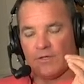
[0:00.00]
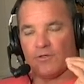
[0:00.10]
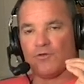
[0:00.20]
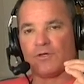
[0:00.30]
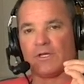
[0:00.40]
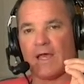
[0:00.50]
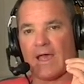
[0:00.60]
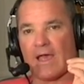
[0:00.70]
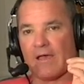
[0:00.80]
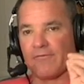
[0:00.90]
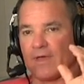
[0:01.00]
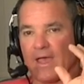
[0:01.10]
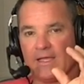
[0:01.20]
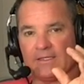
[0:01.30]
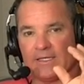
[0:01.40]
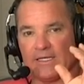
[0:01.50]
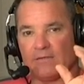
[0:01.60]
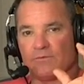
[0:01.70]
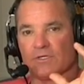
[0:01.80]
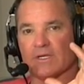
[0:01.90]
you can have 8
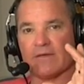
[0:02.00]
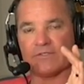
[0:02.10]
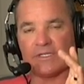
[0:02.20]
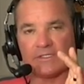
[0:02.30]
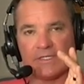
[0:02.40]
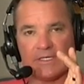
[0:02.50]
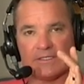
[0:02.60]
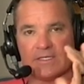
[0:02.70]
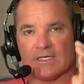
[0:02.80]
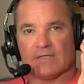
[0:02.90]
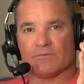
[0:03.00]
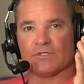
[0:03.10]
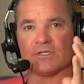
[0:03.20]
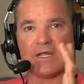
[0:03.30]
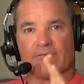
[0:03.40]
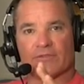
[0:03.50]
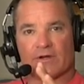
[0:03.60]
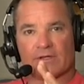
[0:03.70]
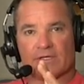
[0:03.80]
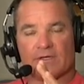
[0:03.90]
teams, you can have 16 teams, you can have
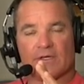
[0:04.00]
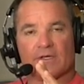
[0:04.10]
32